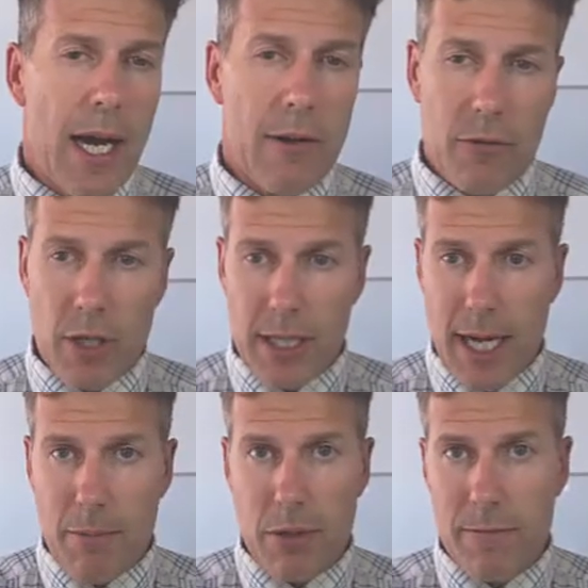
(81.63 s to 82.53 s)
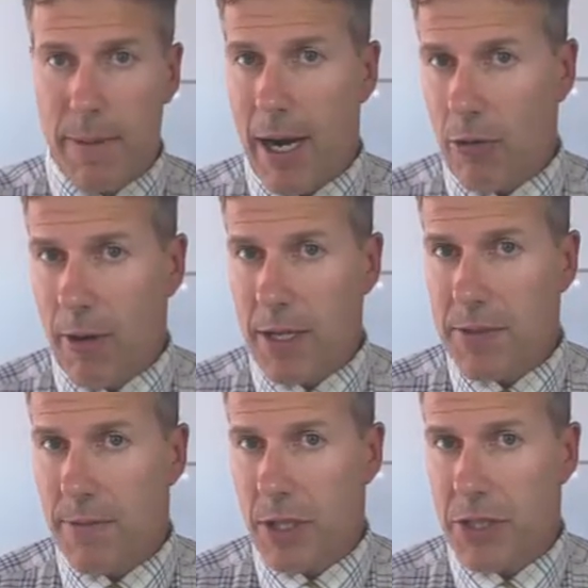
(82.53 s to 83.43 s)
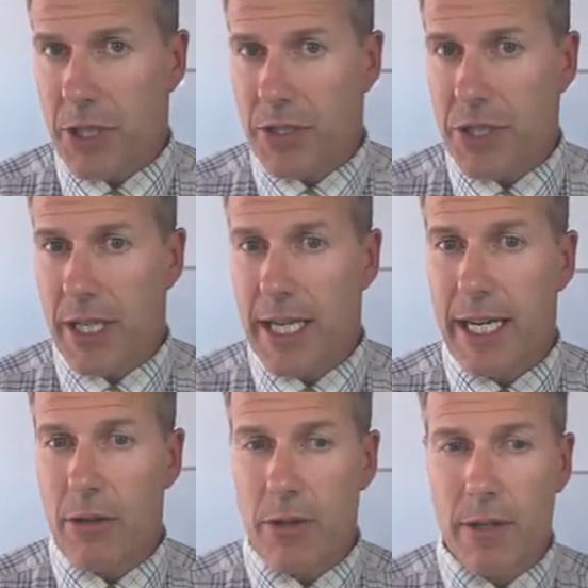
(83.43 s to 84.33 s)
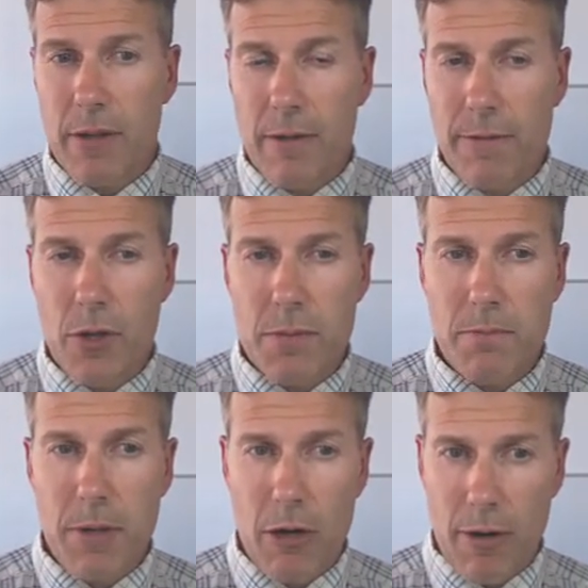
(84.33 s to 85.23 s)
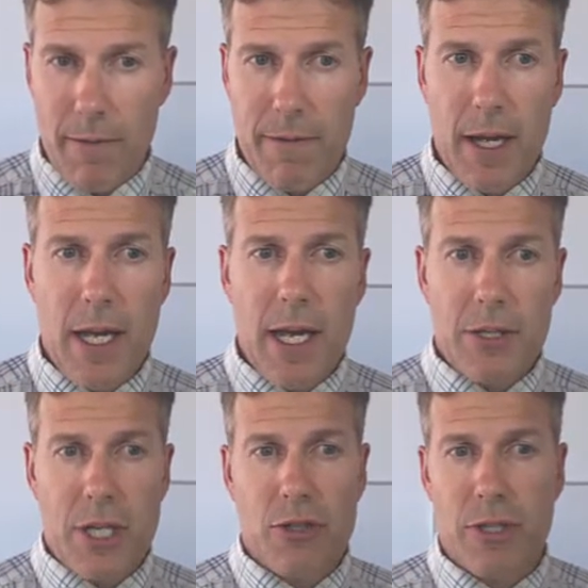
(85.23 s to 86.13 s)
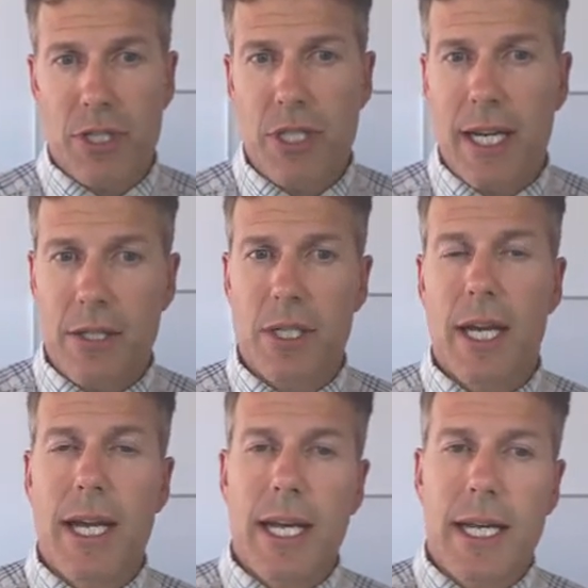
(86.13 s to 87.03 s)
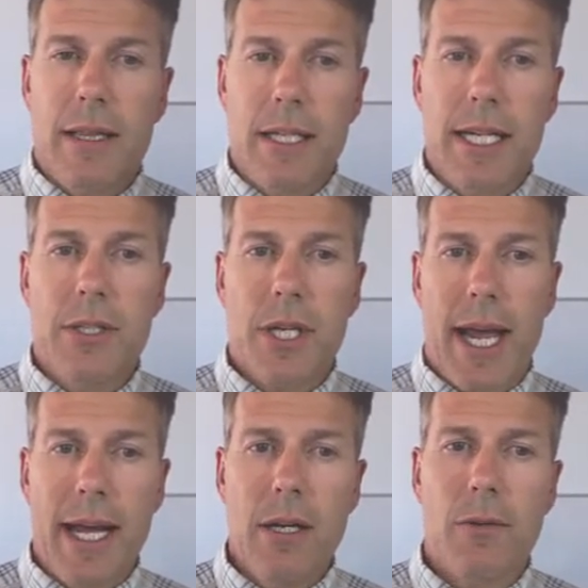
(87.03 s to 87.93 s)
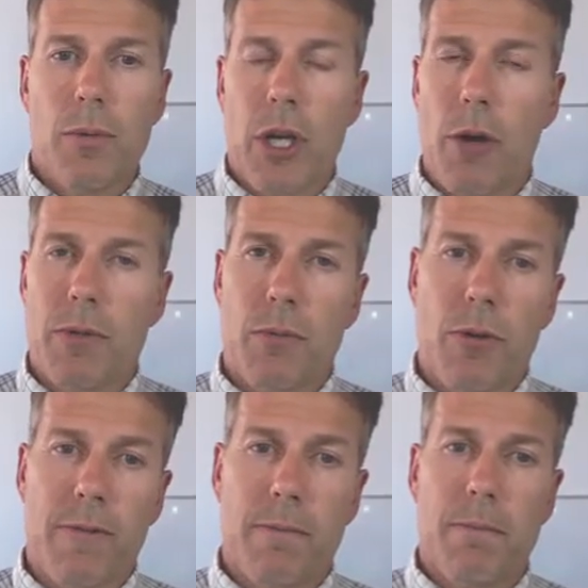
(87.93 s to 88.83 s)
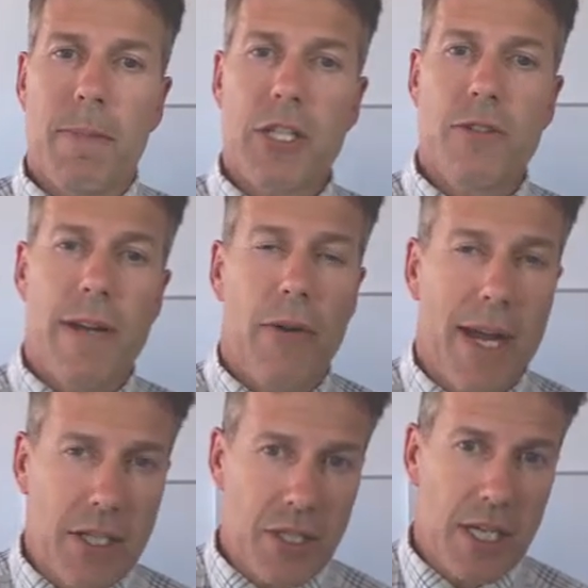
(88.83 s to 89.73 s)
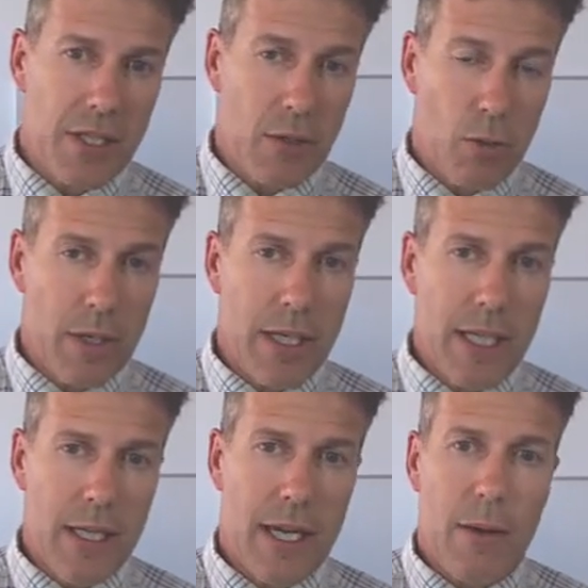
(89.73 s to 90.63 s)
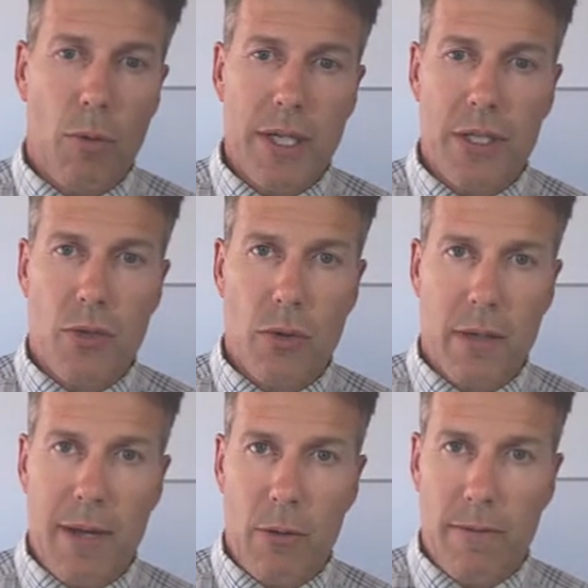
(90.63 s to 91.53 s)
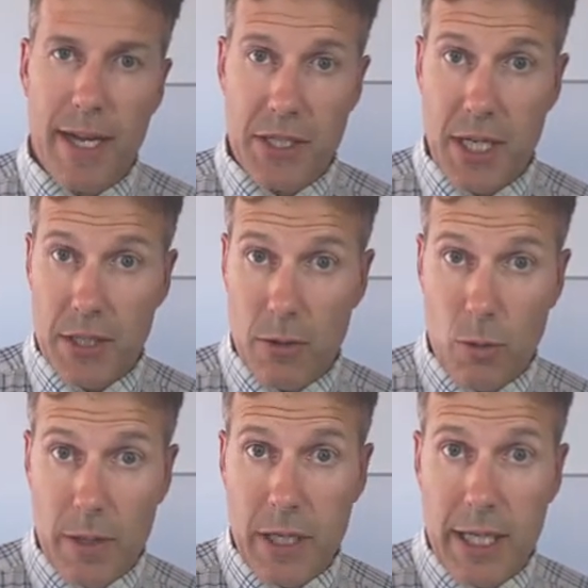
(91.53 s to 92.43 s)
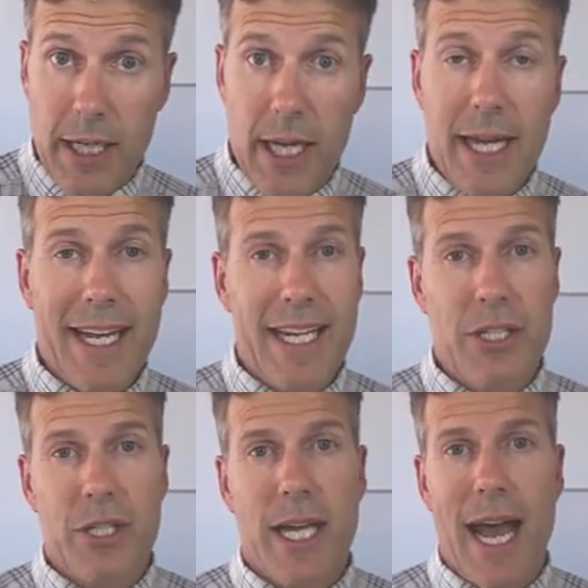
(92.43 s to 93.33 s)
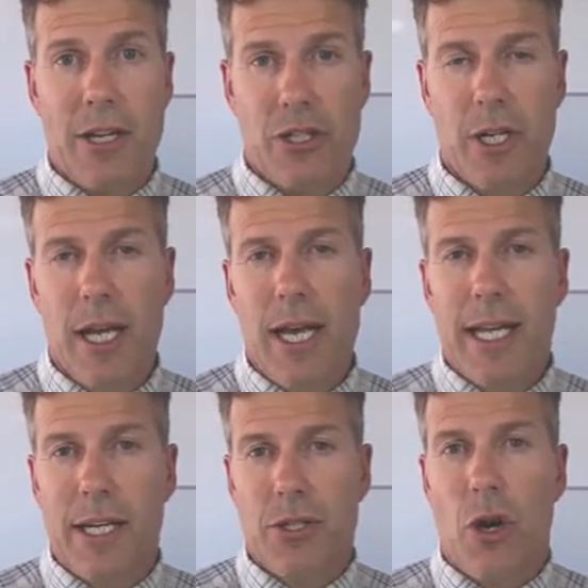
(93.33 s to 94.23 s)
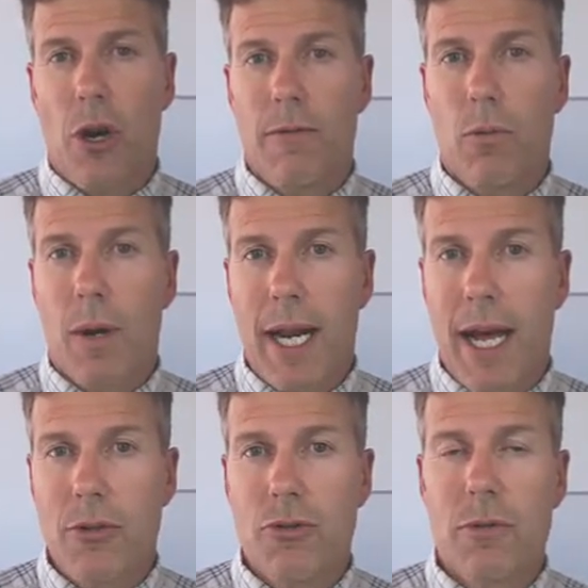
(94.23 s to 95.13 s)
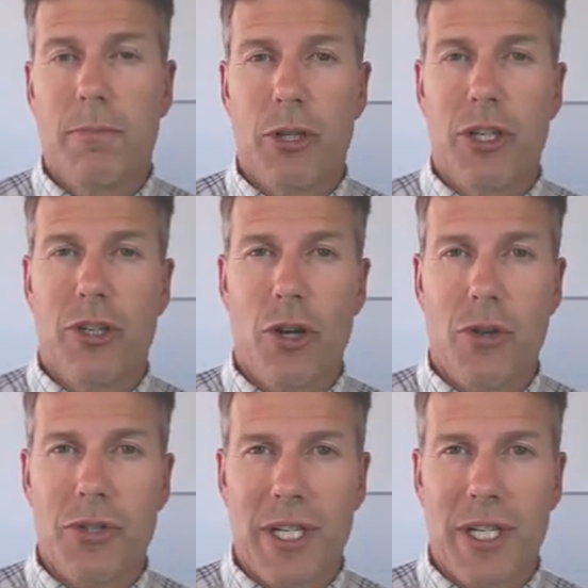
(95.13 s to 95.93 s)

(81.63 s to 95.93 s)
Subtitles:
and I've got a couple of paragraphs for us to consider here. And the first paragraph essentially says, in the years ahead, we hope to move much of our excess liquidity. And what he's talking about with excess liquidity is cash. He has over $100 billion